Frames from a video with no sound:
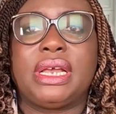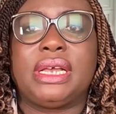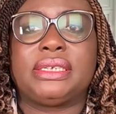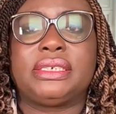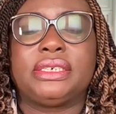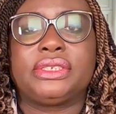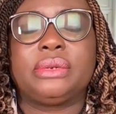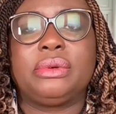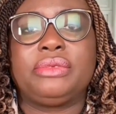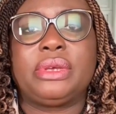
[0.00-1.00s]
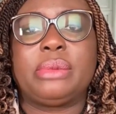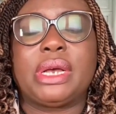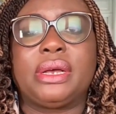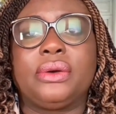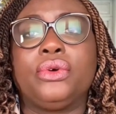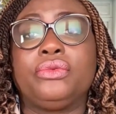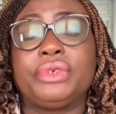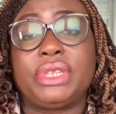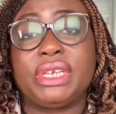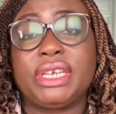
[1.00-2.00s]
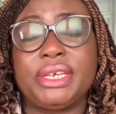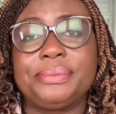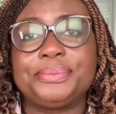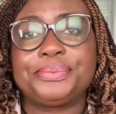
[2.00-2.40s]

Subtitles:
and some of them are overthinking